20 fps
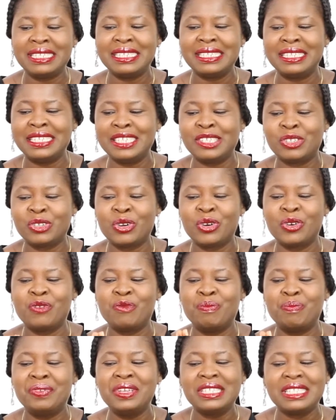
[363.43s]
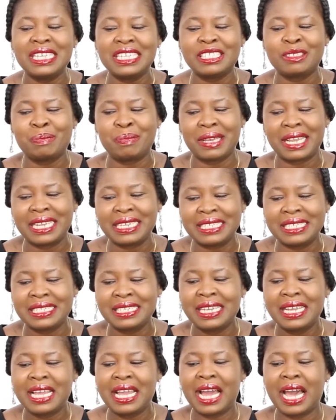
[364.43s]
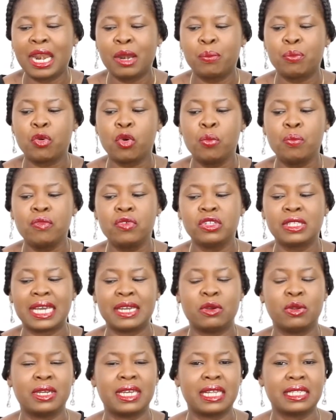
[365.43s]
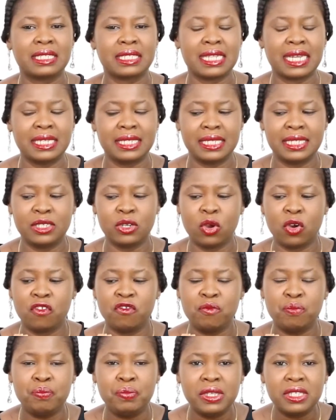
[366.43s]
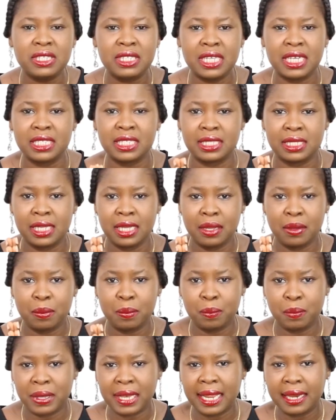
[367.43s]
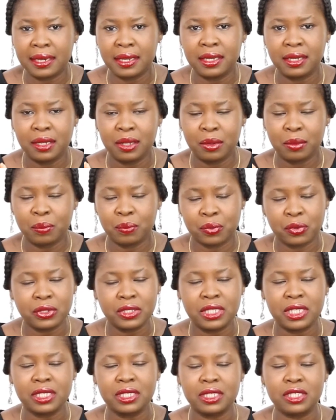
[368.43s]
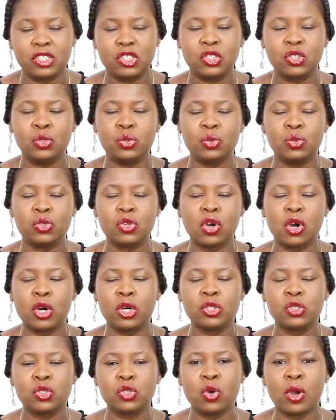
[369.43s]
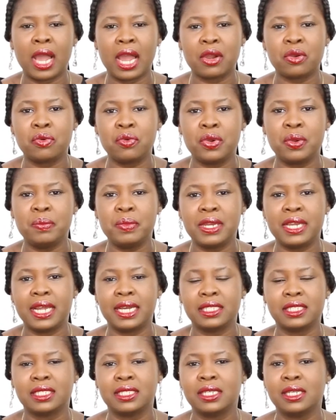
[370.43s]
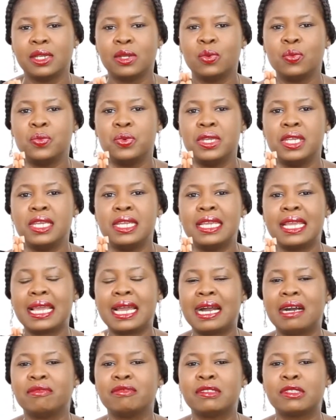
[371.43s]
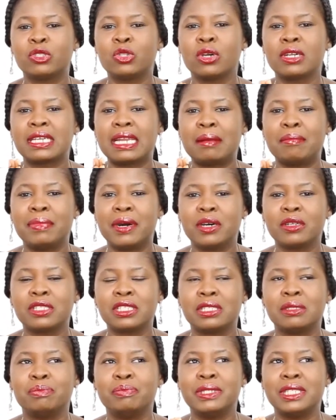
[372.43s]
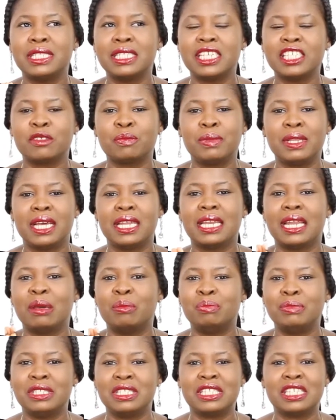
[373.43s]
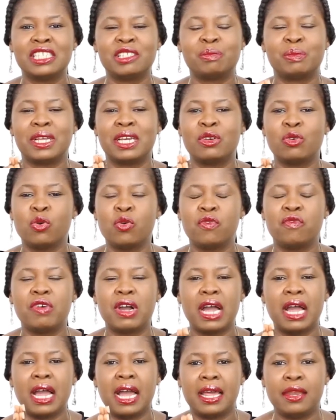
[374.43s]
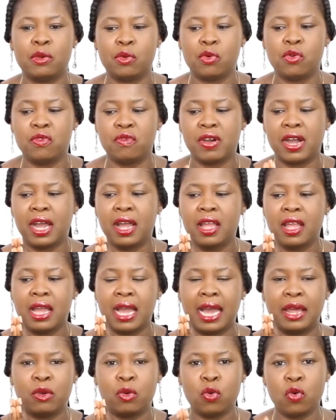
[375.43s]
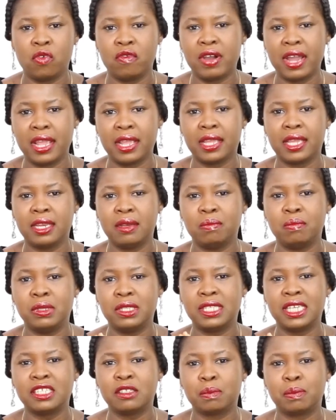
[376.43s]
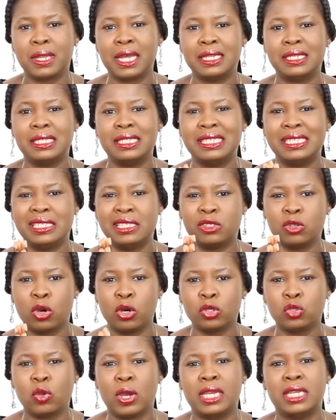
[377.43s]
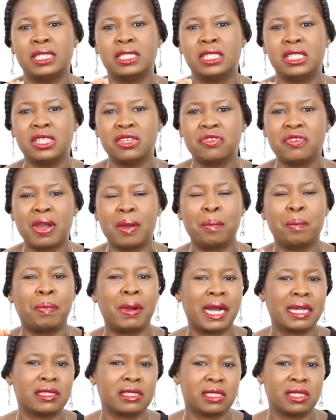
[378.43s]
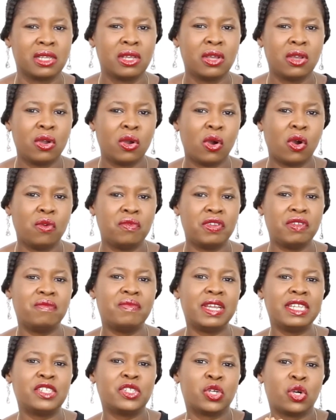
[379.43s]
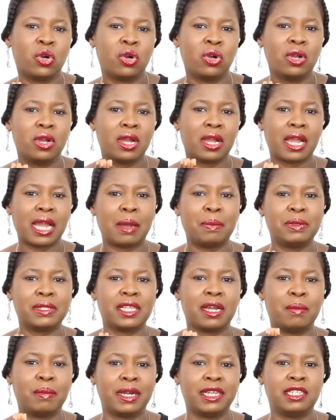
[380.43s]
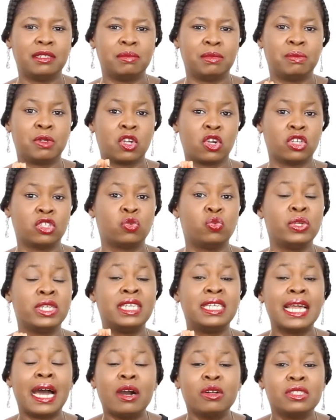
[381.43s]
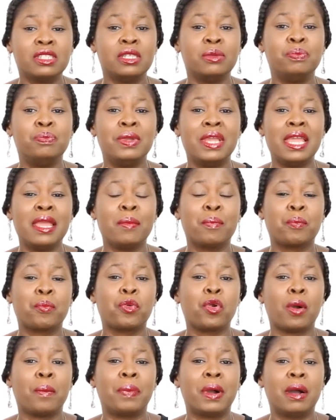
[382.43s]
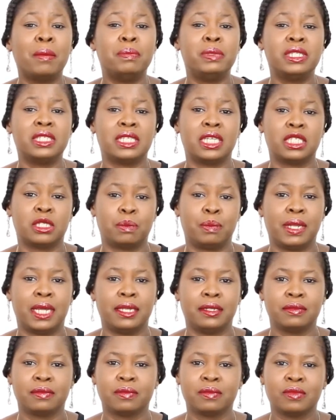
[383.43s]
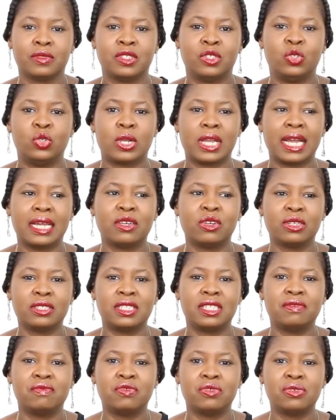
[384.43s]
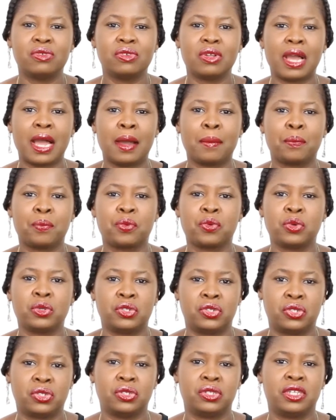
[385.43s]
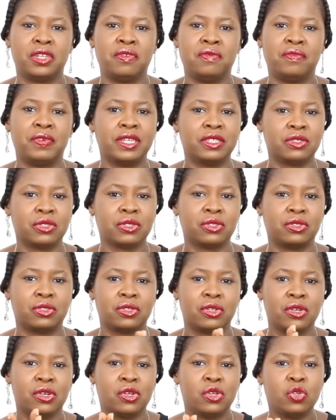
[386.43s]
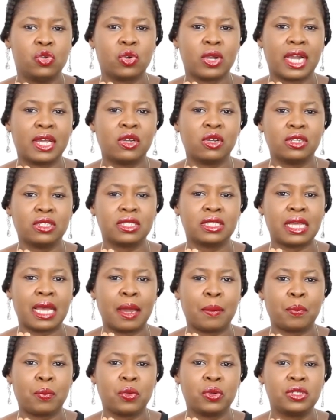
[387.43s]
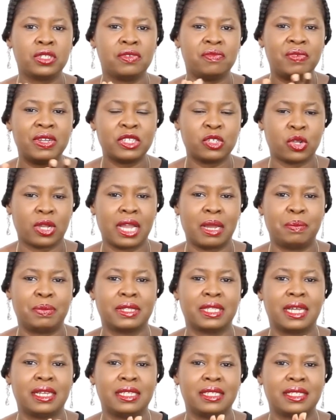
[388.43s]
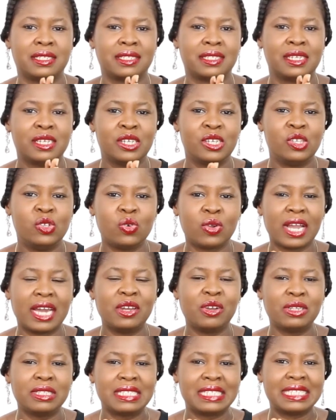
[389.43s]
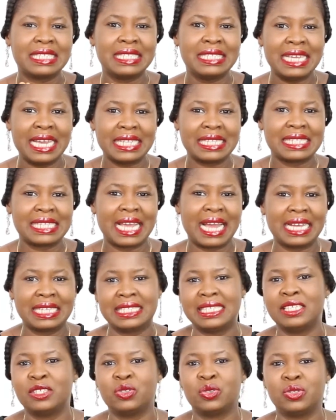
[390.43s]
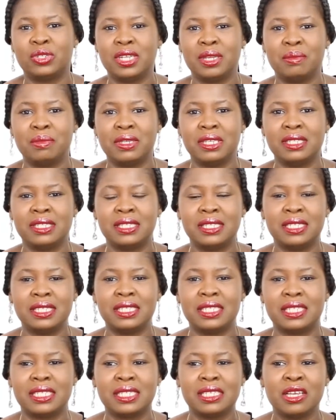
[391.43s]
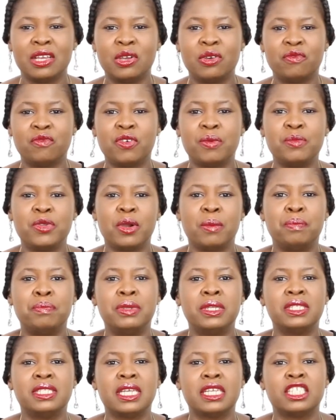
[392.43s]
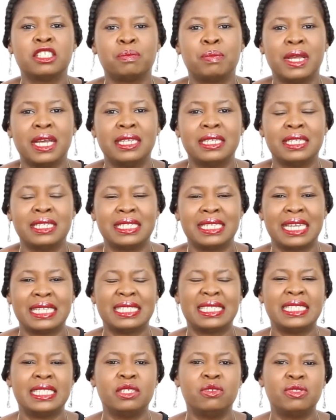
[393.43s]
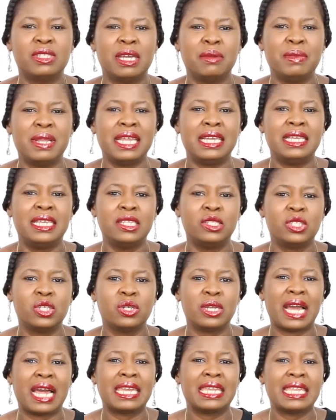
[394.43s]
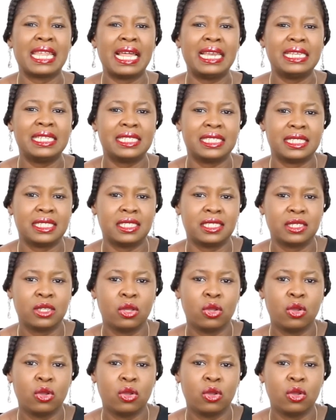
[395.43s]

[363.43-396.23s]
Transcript: the nature of business planning and promote an understanding of business planning process. You would also agree with me that we have talked about business plan and business plan over and over and over again. Business plan is also an integral part of the venture capital management, because without a proper business plan, you cannot even approach the investors, you cannot approach venture capitalists, you cannot get access to them. It is from your business plan that gives them a detailed analysis